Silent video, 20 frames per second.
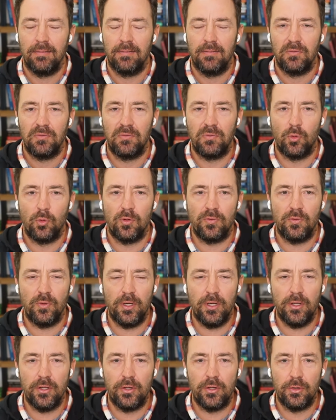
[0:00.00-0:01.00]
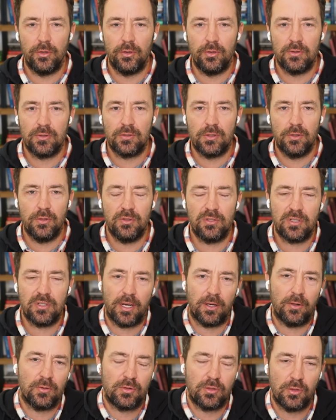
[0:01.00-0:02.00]
forefront of the news. The news
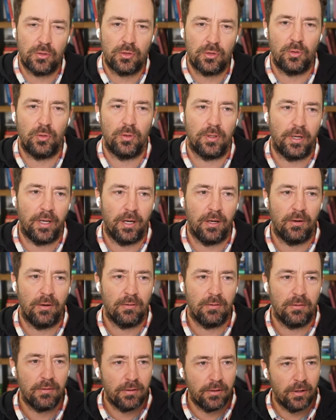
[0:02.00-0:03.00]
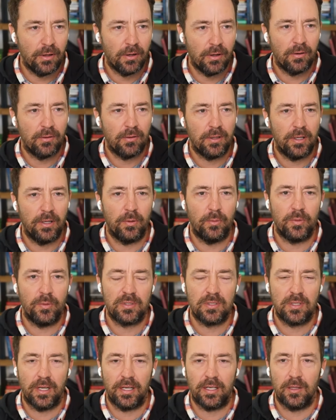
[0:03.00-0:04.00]
cycle is so short now. You know, it
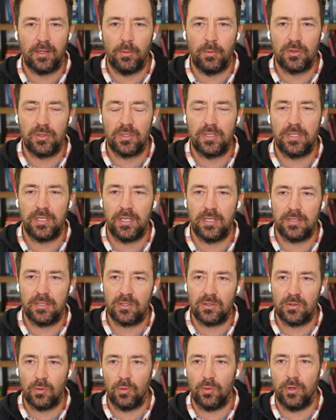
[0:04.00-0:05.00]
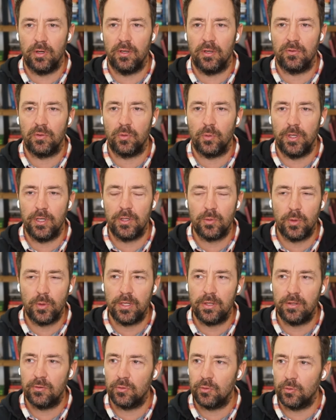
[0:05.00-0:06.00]
was like the most intense story of
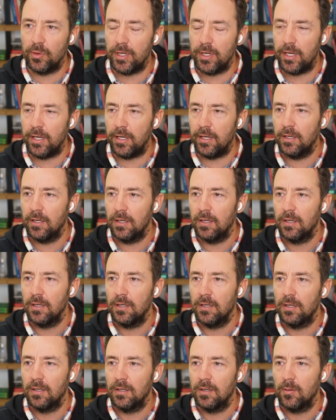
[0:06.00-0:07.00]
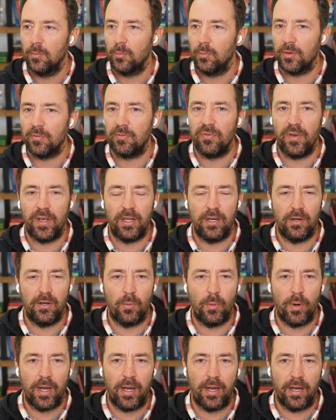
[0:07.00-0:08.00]
2023, but faded
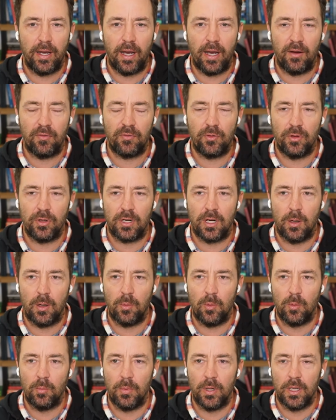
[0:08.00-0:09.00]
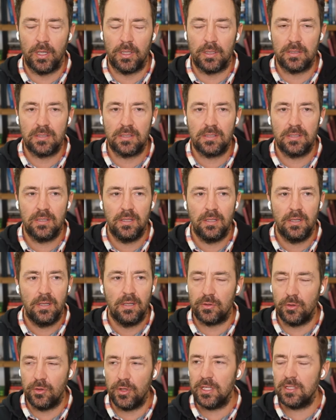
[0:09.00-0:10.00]
away after a couple months.
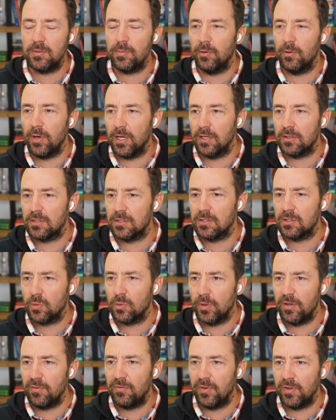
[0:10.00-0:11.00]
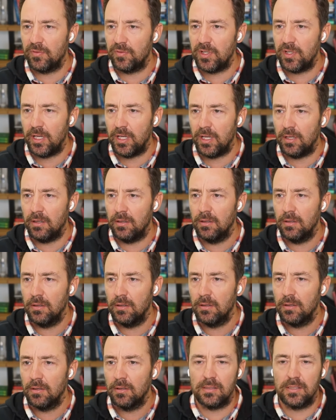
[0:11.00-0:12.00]
You guys have been around since 2015.
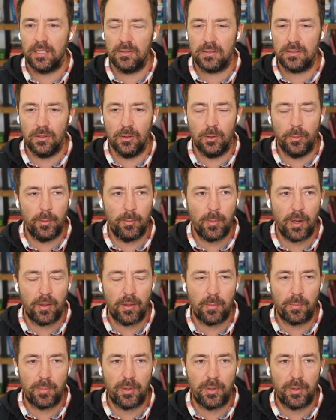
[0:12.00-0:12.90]
Tell us a little bit about that